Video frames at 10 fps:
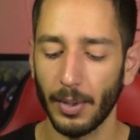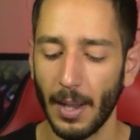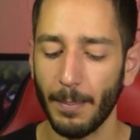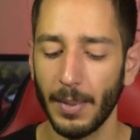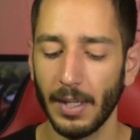
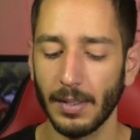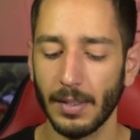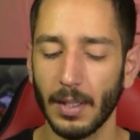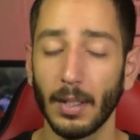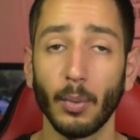that
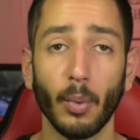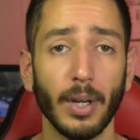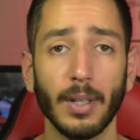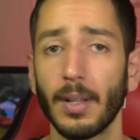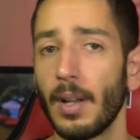means it'll
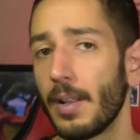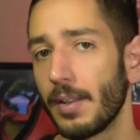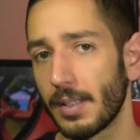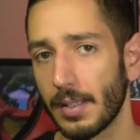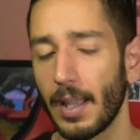work the
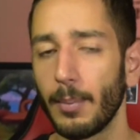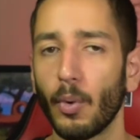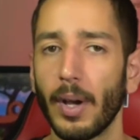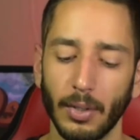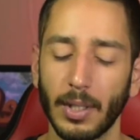same
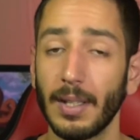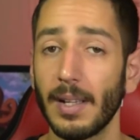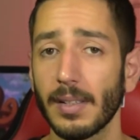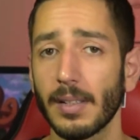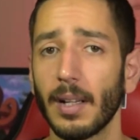way. You can
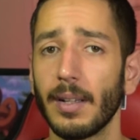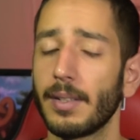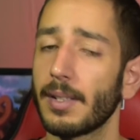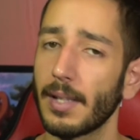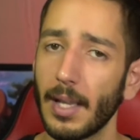install it the
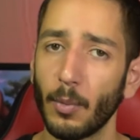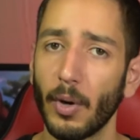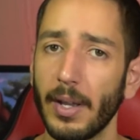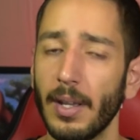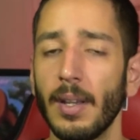same
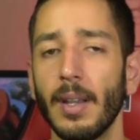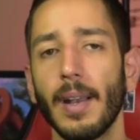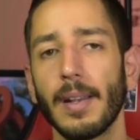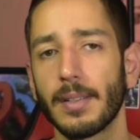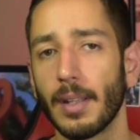way
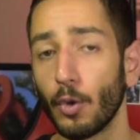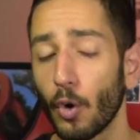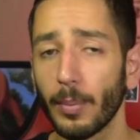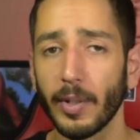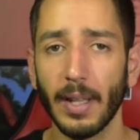as the
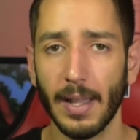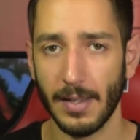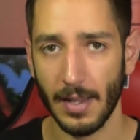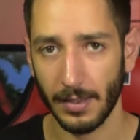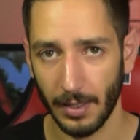normal
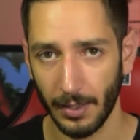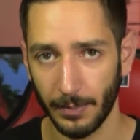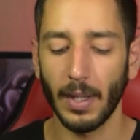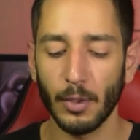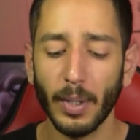SSD.
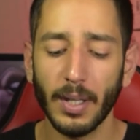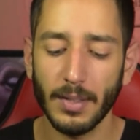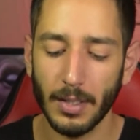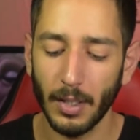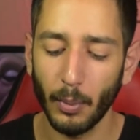As we can
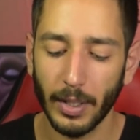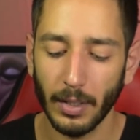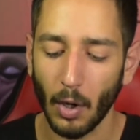see, we can